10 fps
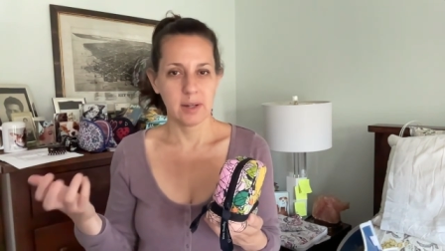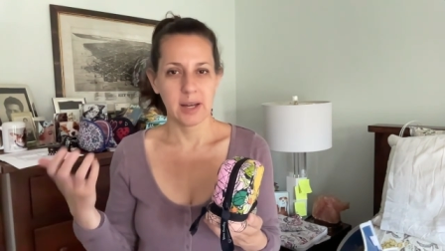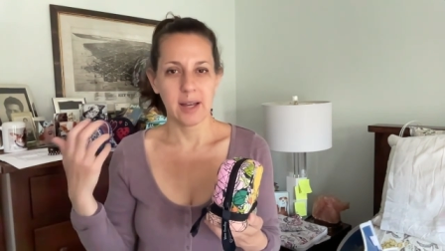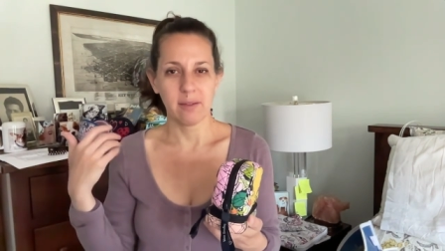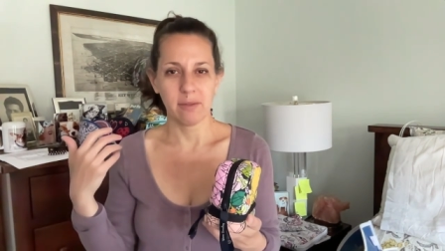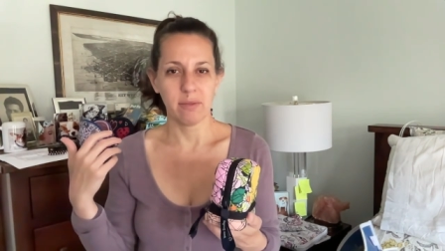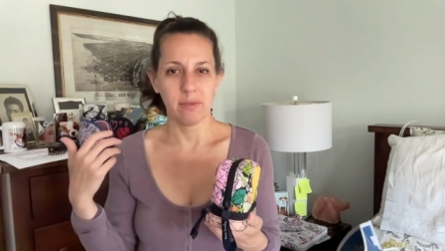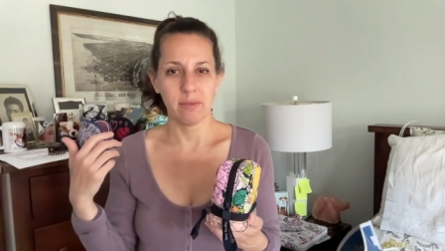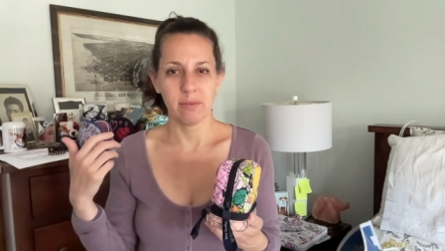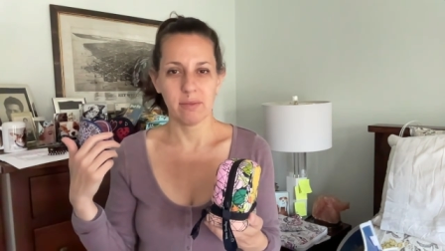I have
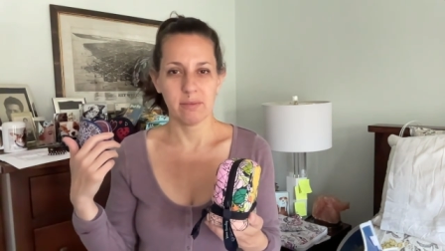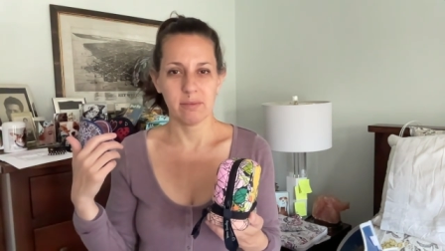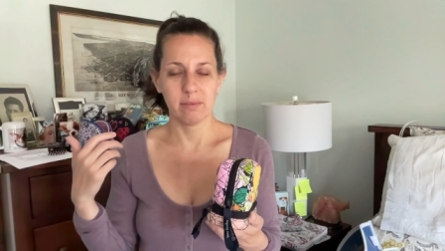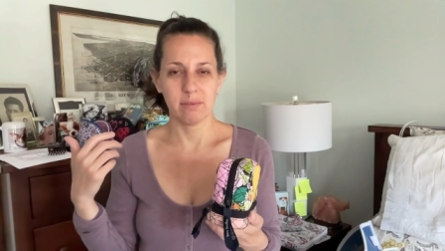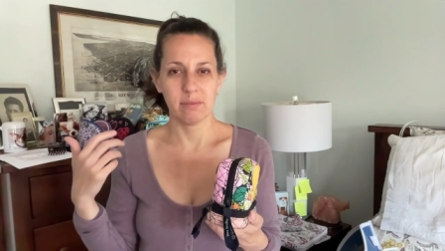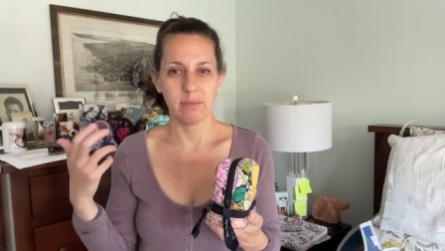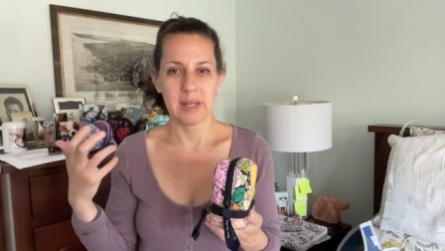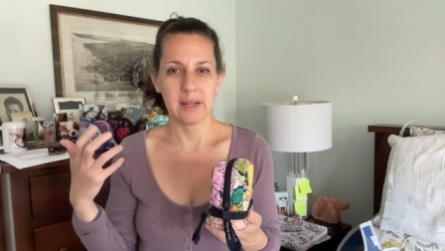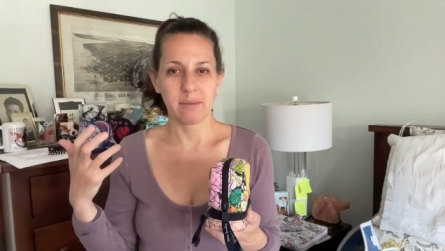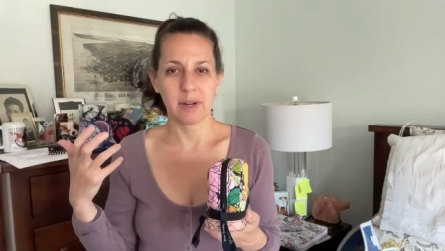
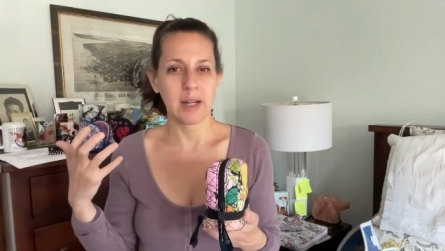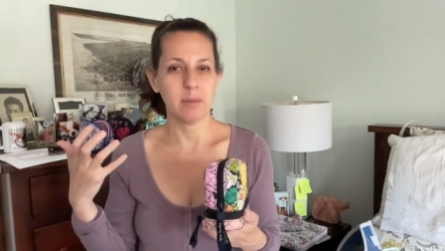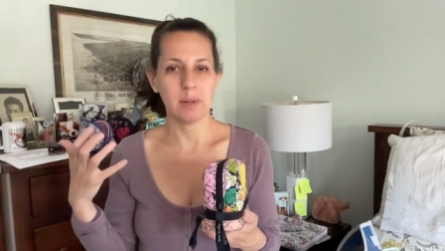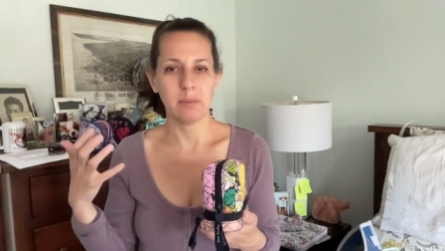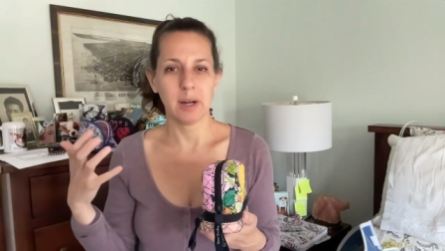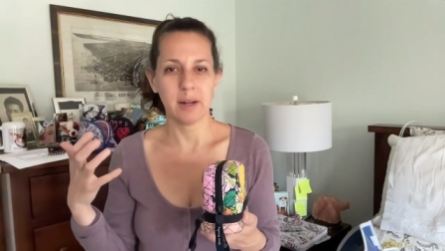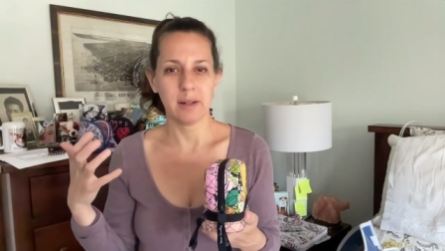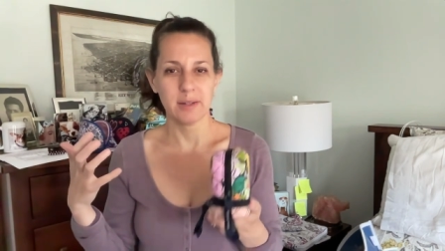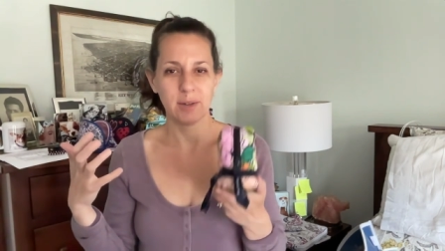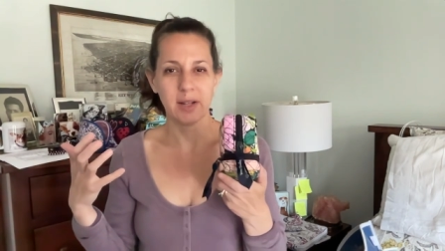big vitamin bottle,
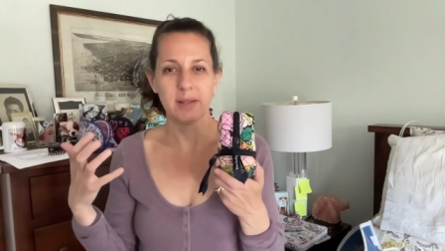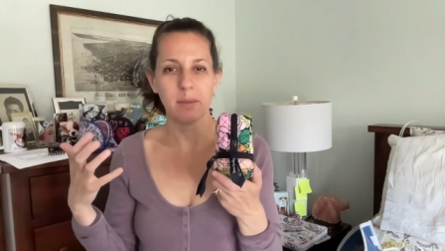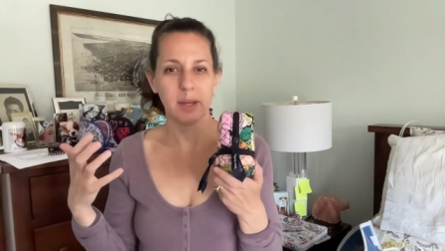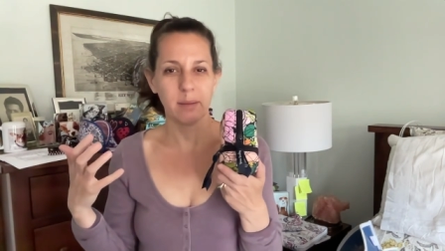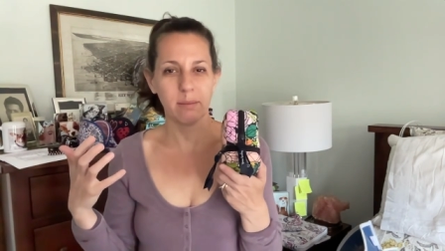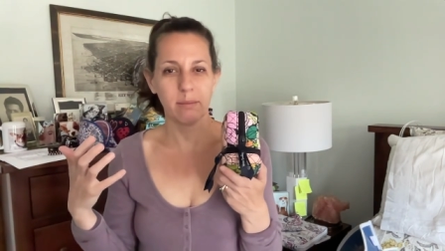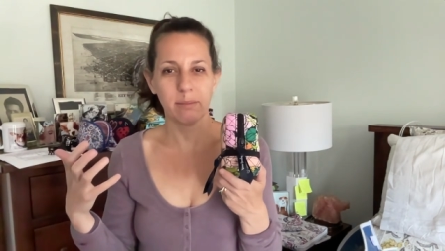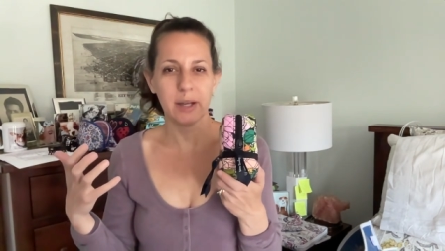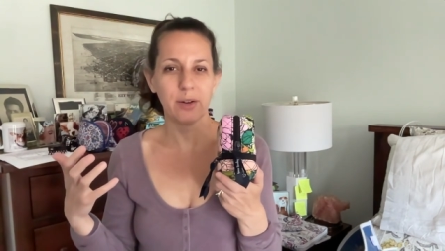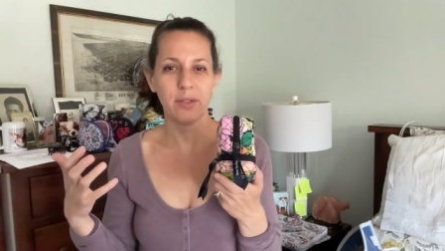so I need something
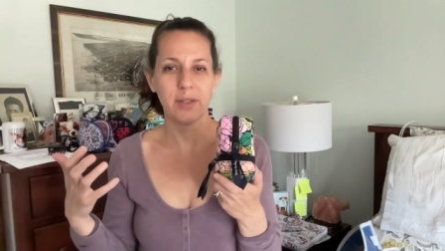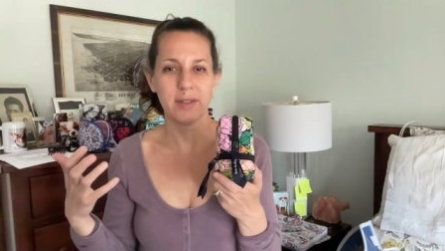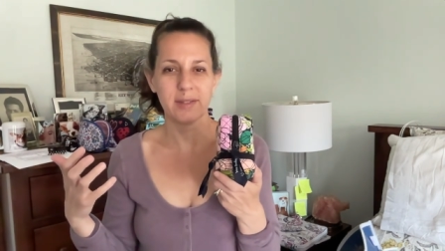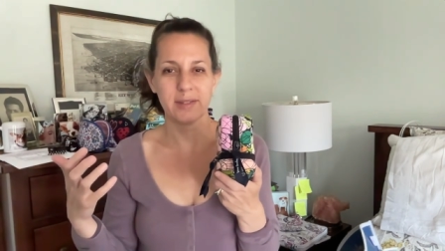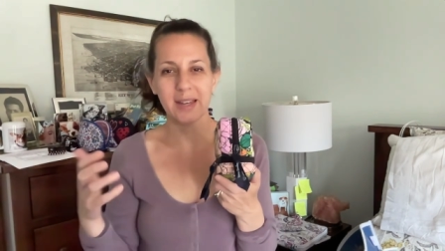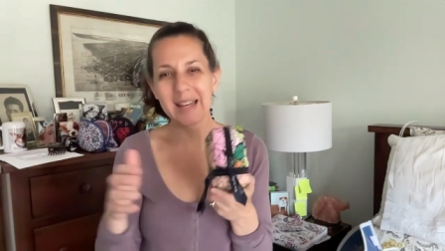bigger than this.